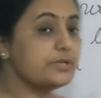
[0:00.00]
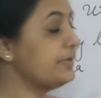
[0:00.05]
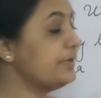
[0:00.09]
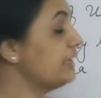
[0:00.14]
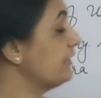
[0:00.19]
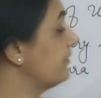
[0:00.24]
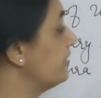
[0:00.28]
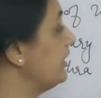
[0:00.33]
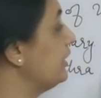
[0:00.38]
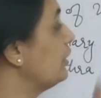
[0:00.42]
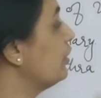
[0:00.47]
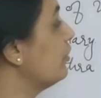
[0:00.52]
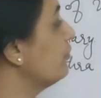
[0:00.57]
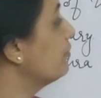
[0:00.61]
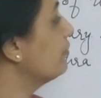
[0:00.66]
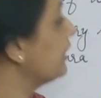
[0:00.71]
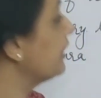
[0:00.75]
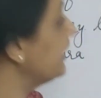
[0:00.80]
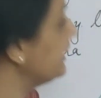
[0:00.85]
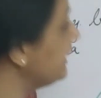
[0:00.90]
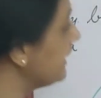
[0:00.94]
weight of
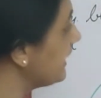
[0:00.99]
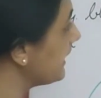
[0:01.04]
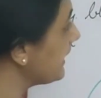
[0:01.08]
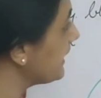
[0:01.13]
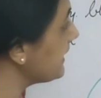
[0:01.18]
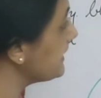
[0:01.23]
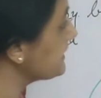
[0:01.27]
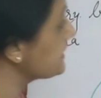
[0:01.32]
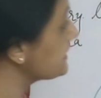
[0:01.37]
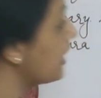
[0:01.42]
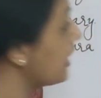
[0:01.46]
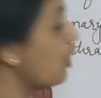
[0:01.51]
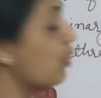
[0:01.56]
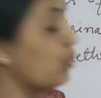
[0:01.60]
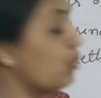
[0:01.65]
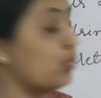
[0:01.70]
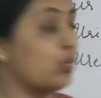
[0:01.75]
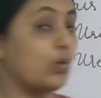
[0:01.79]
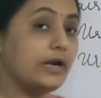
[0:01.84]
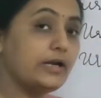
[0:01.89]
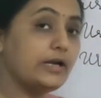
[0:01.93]
kidney is
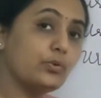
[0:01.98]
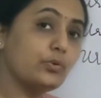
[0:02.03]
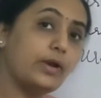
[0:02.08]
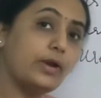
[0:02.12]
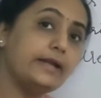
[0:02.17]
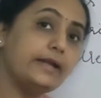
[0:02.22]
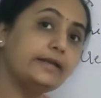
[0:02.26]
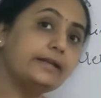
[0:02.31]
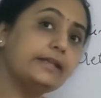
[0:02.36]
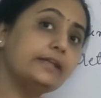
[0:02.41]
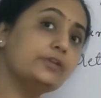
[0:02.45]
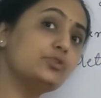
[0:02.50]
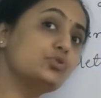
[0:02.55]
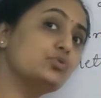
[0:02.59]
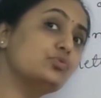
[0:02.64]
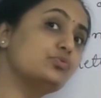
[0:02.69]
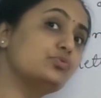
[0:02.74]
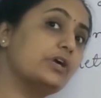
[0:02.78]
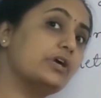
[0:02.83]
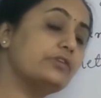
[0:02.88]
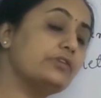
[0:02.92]
120 to
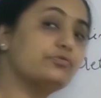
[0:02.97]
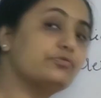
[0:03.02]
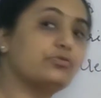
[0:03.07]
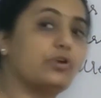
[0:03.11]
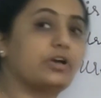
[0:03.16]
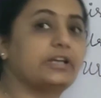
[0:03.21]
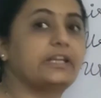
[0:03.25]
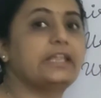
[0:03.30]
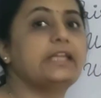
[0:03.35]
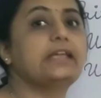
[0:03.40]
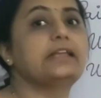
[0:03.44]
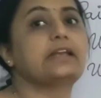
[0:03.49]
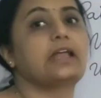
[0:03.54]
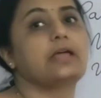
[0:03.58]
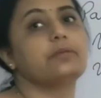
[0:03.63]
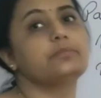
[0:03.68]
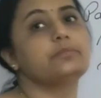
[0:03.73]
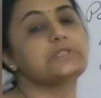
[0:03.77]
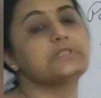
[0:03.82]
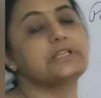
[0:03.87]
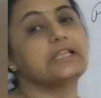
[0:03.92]
140
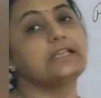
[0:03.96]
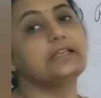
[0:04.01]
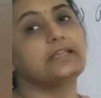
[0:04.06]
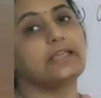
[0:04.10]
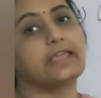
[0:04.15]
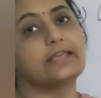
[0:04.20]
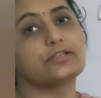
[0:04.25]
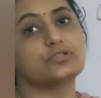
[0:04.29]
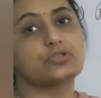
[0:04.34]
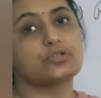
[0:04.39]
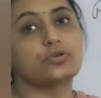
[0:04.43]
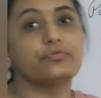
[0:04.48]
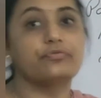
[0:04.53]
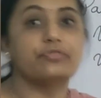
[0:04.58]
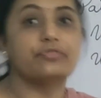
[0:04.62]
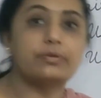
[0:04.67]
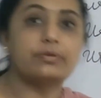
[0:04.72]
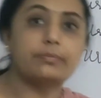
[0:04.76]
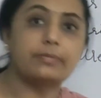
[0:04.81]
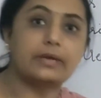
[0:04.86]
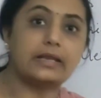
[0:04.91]
grams in case of
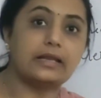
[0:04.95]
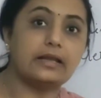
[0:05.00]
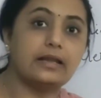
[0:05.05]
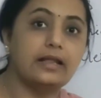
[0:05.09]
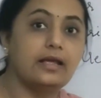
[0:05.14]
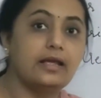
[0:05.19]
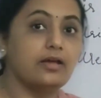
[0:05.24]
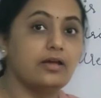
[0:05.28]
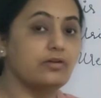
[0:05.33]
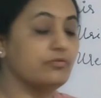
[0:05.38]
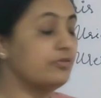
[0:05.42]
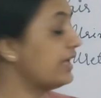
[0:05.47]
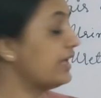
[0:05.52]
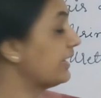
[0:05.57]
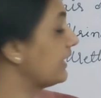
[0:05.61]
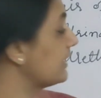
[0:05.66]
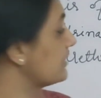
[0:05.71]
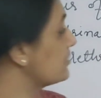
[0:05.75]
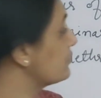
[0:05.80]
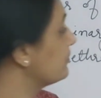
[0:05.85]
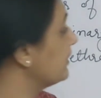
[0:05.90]
female,
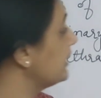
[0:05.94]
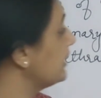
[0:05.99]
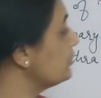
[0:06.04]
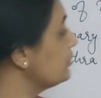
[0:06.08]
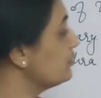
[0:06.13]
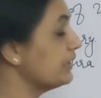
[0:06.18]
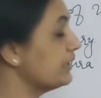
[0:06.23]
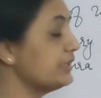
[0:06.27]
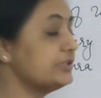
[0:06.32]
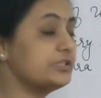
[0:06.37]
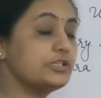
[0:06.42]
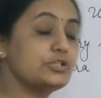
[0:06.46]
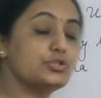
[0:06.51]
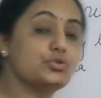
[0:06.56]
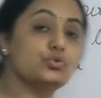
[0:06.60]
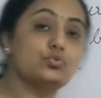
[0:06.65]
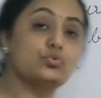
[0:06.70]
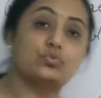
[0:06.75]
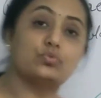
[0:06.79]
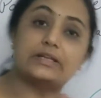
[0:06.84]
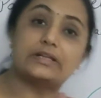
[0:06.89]
whereas 120 to
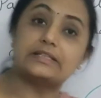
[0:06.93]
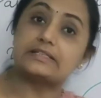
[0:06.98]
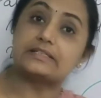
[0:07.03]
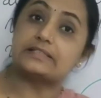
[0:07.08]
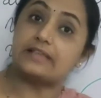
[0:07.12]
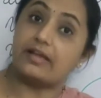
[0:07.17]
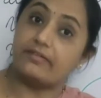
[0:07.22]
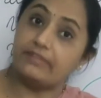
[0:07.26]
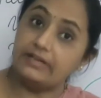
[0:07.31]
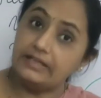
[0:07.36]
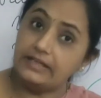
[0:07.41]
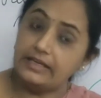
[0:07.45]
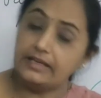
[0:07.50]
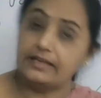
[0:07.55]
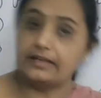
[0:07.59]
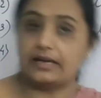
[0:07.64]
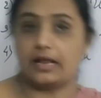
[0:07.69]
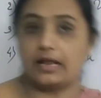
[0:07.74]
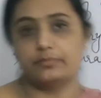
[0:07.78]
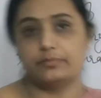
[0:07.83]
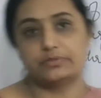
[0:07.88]
170
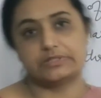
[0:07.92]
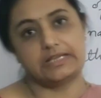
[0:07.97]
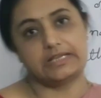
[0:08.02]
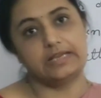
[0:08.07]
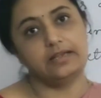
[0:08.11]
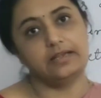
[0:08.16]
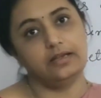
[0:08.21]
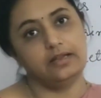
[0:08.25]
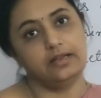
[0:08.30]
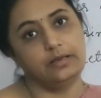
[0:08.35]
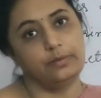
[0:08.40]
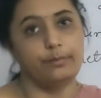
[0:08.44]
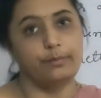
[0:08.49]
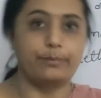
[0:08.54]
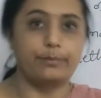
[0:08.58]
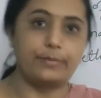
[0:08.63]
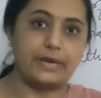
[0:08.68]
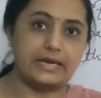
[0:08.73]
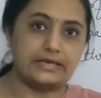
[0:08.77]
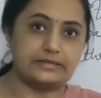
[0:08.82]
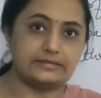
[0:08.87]
grams in
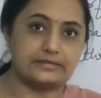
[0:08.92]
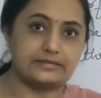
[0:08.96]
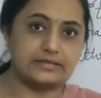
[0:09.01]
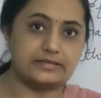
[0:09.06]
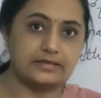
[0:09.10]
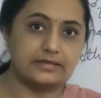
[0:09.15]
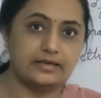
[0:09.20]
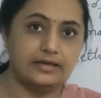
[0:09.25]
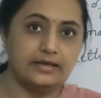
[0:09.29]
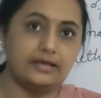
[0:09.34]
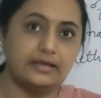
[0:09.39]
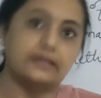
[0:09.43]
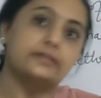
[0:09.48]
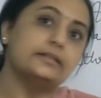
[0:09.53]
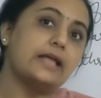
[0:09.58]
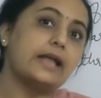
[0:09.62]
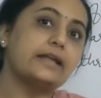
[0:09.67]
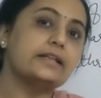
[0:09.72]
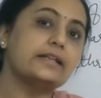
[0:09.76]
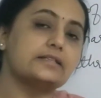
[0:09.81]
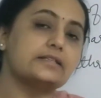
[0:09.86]
males.
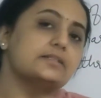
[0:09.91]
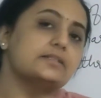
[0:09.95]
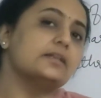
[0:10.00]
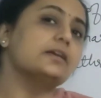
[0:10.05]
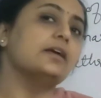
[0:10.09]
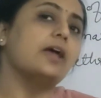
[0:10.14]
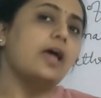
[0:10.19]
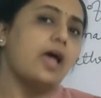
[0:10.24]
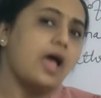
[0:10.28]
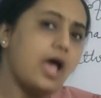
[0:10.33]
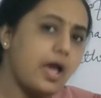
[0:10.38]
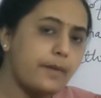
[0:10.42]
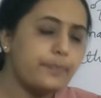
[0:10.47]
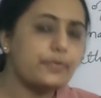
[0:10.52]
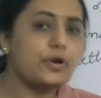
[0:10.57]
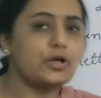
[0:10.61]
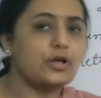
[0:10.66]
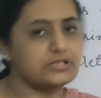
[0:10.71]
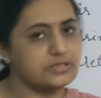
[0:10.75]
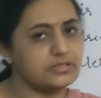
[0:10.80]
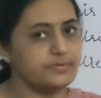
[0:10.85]
That is the
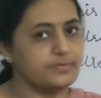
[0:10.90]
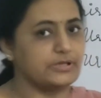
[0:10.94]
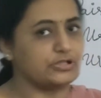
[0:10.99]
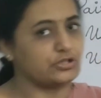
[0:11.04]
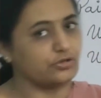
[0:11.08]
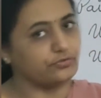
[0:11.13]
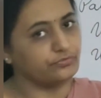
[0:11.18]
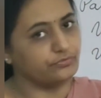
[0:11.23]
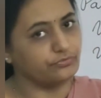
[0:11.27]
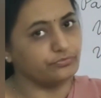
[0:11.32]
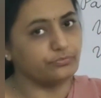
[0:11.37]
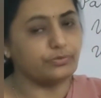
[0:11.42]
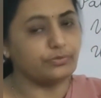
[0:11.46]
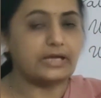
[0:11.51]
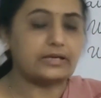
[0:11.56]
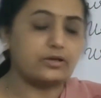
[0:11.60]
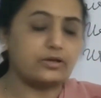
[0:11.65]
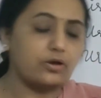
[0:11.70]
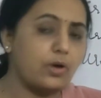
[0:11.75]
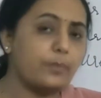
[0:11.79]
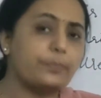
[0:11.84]
approximate
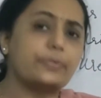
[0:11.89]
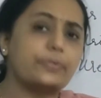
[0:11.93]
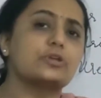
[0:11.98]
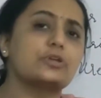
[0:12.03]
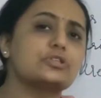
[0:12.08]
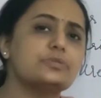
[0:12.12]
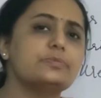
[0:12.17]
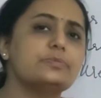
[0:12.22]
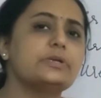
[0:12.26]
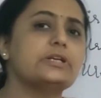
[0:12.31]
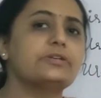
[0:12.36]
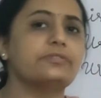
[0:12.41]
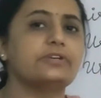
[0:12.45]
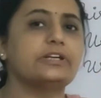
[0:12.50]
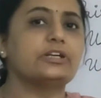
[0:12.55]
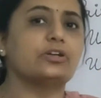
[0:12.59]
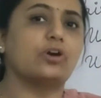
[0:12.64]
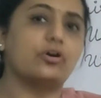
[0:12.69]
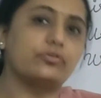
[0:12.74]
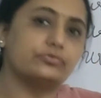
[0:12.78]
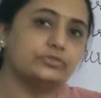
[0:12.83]
weight
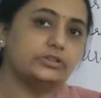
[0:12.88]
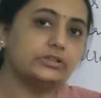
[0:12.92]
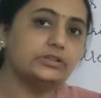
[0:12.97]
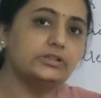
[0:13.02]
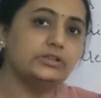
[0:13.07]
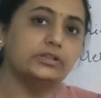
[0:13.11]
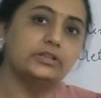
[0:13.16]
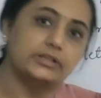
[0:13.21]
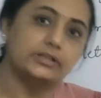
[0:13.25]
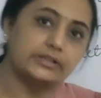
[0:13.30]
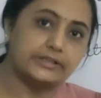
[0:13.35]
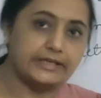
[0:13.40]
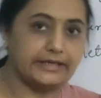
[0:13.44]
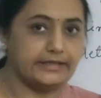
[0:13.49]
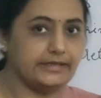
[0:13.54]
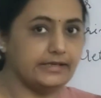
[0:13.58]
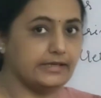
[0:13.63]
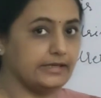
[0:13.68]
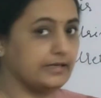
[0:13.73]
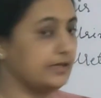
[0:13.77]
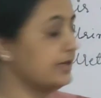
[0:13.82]
of the
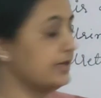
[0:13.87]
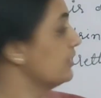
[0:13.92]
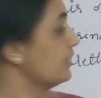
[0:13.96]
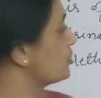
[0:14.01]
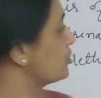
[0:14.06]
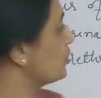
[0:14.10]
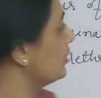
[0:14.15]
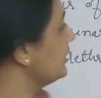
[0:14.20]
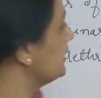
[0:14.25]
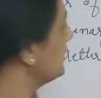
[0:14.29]
kidney. So in